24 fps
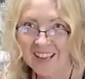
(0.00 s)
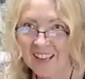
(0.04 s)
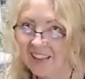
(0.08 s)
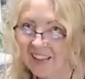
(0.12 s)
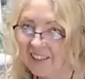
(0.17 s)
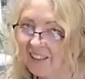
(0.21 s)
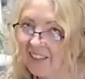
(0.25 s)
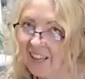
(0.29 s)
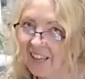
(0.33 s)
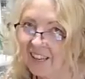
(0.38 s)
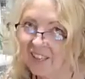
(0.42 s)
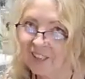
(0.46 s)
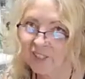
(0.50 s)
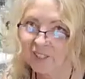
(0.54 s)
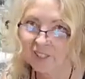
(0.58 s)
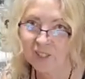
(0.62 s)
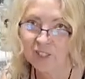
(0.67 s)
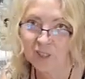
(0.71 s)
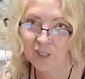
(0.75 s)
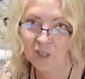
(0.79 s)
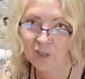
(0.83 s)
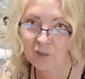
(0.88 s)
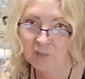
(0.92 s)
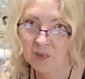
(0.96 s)
thank you
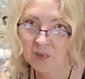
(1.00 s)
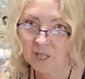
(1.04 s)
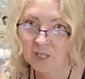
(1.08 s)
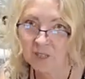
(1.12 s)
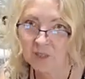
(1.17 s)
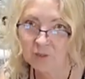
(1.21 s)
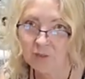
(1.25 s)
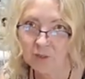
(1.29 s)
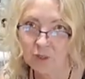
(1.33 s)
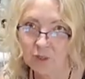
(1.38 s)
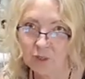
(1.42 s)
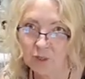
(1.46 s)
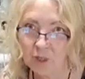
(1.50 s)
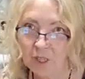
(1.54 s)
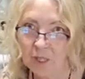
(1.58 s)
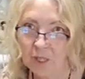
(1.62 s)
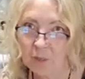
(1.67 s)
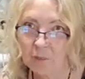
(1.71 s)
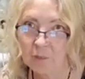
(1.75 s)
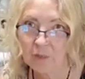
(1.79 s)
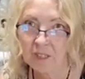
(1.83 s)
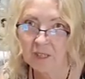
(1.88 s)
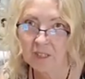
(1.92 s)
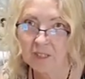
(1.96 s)
so much for joining
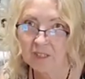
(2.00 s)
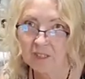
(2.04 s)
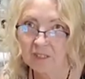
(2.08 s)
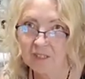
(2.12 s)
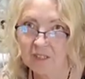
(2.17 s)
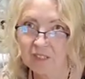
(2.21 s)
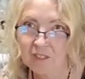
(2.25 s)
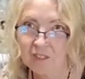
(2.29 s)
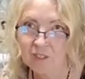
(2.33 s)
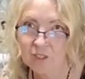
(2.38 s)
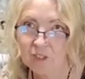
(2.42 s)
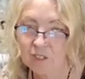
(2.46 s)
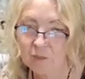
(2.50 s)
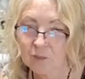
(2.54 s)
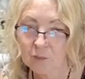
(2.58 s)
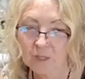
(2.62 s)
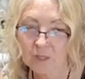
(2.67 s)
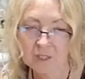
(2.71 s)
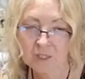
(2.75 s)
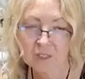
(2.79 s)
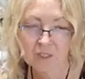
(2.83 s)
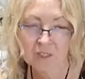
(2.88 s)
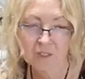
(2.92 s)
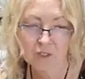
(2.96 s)
me. This has just
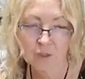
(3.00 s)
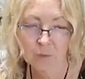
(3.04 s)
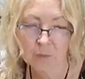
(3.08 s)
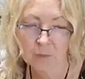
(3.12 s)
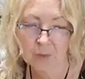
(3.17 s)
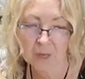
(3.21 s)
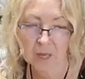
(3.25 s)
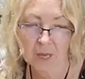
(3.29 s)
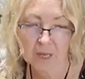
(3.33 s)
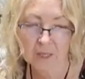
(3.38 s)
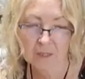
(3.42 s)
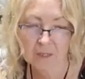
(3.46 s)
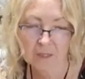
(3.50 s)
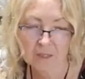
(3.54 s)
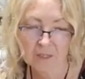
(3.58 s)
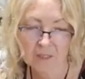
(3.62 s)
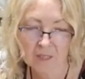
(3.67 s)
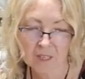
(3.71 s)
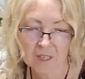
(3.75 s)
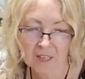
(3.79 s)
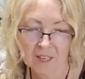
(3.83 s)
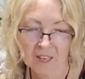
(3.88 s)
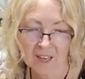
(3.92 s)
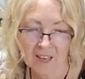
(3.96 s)
been such a blast.
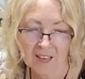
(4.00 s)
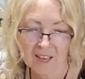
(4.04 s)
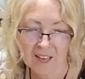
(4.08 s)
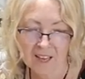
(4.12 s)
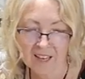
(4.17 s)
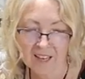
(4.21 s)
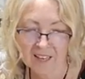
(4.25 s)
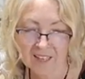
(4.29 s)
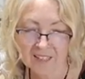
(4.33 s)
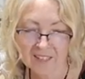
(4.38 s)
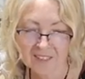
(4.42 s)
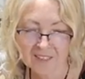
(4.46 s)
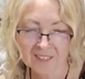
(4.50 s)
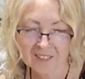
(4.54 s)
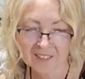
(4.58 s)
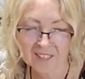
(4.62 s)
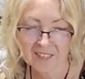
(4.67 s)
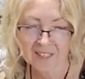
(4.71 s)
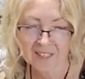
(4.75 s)
And